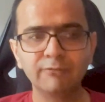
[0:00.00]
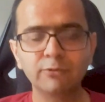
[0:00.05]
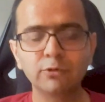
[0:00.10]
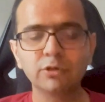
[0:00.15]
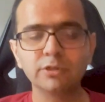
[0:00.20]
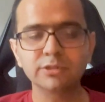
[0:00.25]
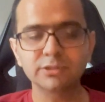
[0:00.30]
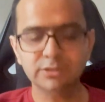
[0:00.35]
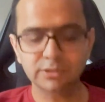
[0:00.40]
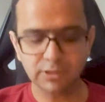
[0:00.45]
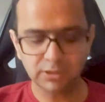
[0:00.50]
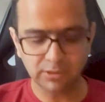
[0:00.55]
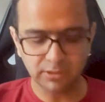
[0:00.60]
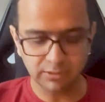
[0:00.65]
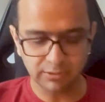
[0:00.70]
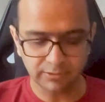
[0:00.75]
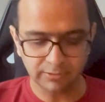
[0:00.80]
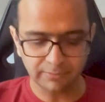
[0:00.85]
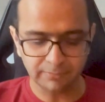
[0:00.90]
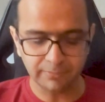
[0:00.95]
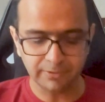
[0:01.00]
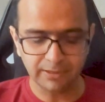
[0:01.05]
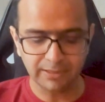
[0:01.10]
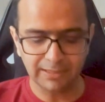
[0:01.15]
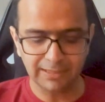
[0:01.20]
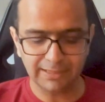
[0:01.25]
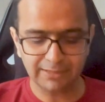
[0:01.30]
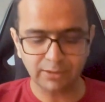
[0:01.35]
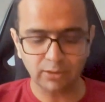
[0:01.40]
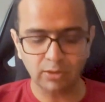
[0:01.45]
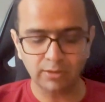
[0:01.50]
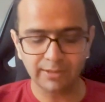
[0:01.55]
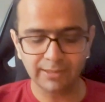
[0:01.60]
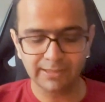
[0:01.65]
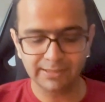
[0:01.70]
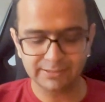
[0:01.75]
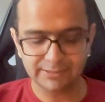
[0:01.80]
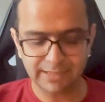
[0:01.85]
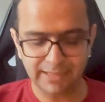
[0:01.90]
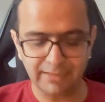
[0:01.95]
course,
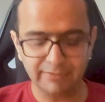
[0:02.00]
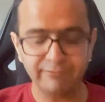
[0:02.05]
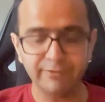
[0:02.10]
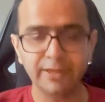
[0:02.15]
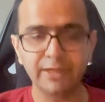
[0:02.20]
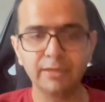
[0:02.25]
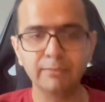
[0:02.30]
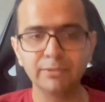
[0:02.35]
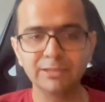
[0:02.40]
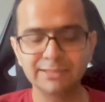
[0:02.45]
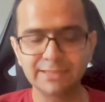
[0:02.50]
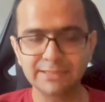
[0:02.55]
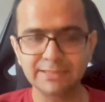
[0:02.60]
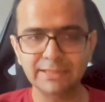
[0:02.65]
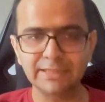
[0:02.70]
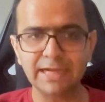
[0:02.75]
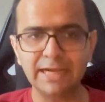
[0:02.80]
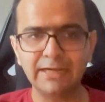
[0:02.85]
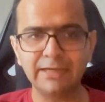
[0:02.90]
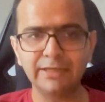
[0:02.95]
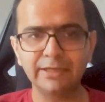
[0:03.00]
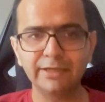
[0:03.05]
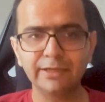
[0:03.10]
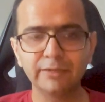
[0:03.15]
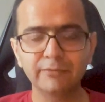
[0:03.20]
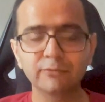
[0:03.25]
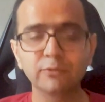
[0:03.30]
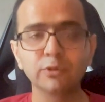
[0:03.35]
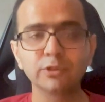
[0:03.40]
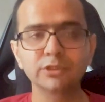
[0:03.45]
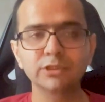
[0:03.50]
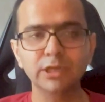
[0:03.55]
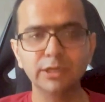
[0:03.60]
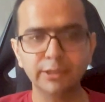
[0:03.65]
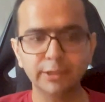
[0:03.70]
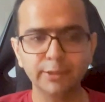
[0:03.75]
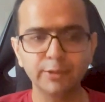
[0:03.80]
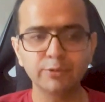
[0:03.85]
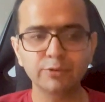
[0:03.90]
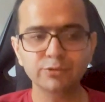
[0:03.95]
electronics and wearables as a category, of course,
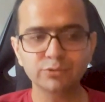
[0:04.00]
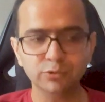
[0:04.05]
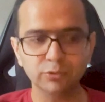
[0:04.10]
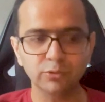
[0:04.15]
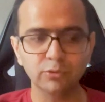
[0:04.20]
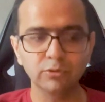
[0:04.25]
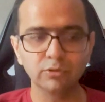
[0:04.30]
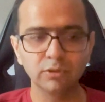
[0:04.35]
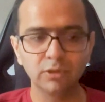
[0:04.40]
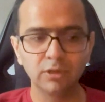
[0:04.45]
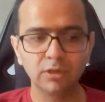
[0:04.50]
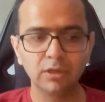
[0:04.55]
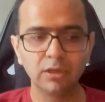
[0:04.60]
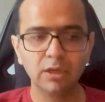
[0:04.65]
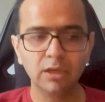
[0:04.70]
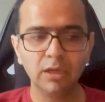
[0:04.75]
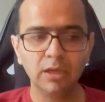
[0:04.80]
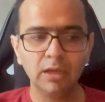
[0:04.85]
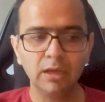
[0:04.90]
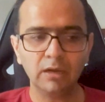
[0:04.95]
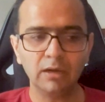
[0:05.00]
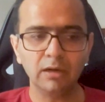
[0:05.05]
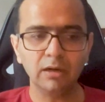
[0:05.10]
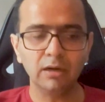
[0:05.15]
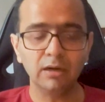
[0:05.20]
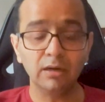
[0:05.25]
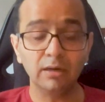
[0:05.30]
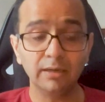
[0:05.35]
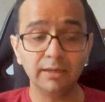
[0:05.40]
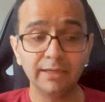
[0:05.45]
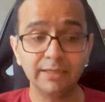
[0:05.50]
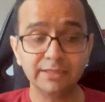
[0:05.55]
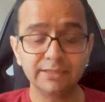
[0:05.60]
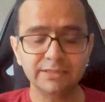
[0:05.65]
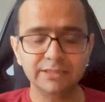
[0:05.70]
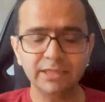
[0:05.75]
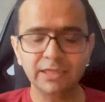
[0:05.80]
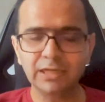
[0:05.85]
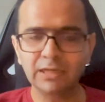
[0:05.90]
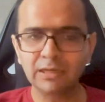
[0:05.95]
continues to grow. It's
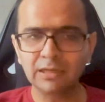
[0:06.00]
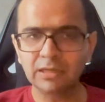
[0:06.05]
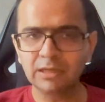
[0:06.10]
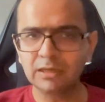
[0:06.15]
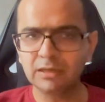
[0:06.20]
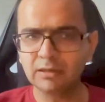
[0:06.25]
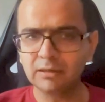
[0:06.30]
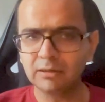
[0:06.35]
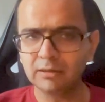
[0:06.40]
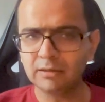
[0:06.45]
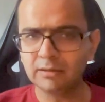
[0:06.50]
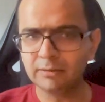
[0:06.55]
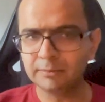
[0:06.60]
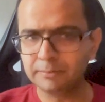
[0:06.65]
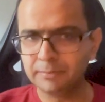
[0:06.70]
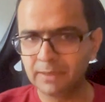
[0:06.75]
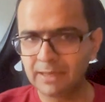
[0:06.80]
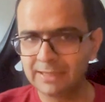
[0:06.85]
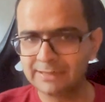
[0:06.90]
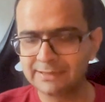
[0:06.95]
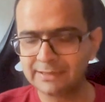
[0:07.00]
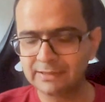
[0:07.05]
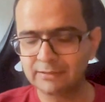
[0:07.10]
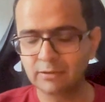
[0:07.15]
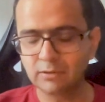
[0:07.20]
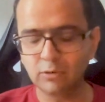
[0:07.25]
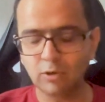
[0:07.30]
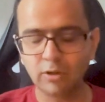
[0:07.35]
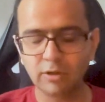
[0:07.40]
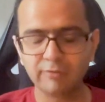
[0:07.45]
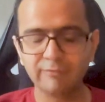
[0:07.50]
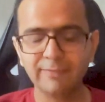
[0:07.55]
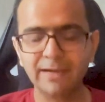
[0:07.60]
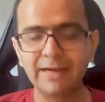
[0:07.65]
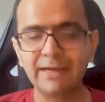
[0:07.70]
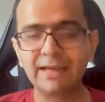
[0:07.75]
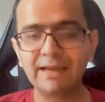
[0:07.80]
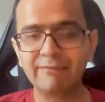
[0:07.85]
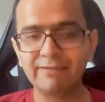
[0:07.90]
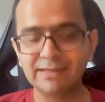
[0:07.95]
still, I think Gaurav
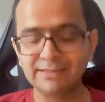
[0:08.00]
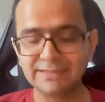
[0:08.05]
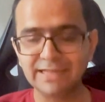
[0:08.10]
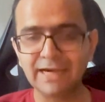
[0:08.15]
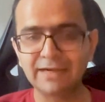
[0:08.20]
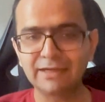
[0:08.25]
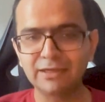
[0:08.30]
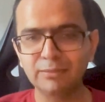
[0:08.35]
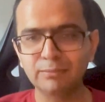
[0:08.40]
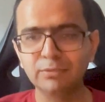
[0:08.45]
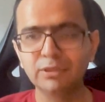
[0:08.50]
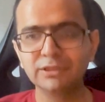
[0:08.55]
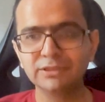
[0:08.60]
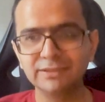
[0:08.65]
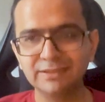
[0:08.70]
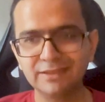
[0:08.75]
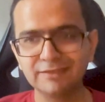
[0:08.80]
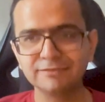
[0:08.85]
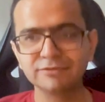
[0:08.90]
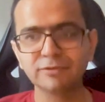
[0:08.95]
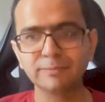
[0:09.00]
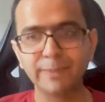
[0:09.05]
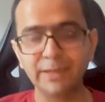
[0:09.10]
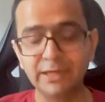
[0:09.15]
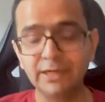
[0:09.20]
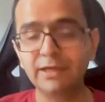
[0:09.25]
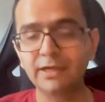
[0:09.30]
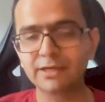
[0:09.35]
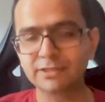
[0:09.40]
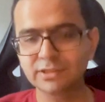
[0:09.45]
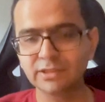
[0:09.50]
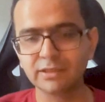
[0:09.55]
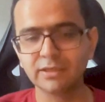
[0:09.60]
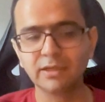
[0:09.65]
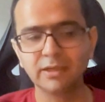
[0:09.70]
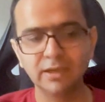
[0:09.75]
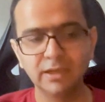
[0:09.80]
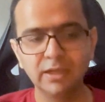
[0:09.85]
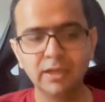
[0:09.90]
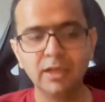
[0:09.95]
might have exact numbers in terms of penetration,
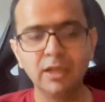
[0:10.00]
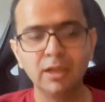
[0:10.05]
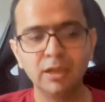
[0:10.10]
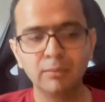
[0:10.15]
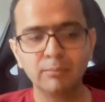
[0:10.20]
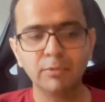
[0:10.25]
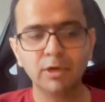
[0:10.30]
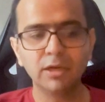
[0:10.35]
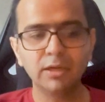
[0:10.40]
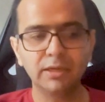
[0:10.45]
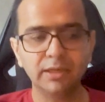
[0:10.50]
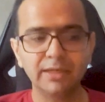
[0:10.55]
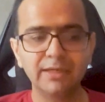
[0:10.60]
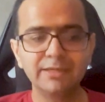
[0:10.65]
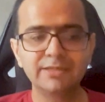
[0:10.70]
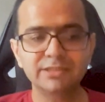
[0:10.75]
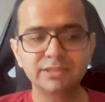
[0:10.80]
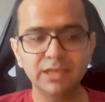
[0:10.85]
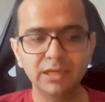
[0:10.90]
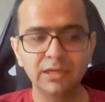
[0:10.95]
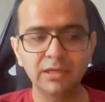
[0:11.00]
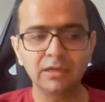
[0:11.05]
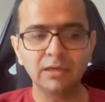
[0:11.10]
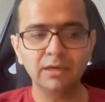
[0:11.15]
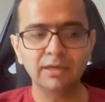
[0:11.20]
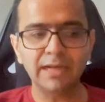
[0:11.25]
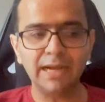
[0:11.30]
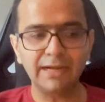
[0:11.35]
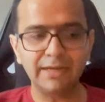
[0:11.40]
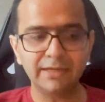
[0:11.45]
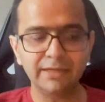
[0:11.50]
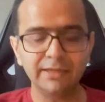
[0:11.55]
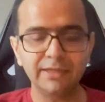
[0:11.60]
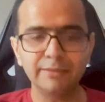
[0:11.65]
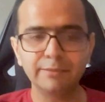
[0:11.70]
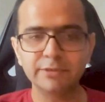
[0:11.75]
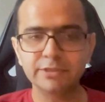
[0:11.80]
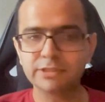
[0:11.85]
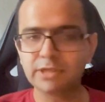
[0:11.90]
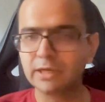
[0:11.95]
but it's still a category
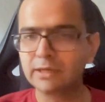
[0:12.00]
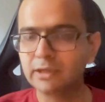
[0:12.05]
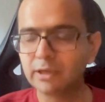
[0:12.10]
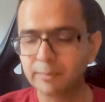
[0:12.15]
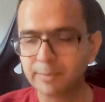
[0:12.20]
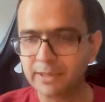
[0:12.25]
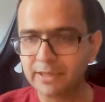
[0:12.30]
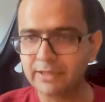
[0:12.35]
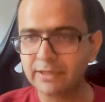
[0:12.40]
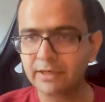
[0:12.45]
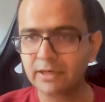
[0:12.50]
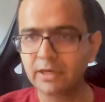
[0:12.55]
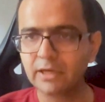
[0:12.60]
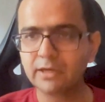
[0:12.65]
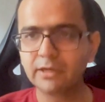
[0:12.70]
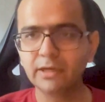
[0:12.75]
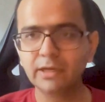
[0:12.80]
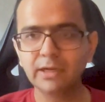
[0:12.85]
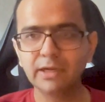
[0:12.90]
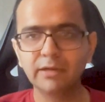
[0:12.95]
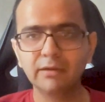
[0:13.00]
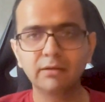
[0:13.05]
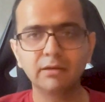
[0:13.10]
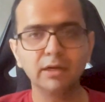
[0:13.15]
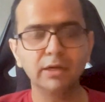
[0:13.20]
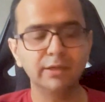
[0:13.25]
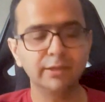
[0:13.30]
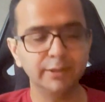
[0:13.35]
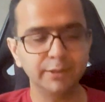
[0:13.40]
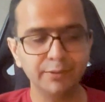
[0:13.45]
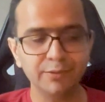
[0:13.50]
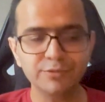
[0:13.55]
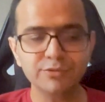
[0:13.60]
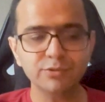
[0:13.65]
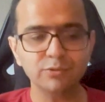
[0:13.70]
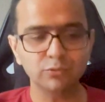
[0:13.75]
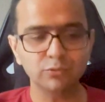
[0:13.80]
which is under-penetrated, continues to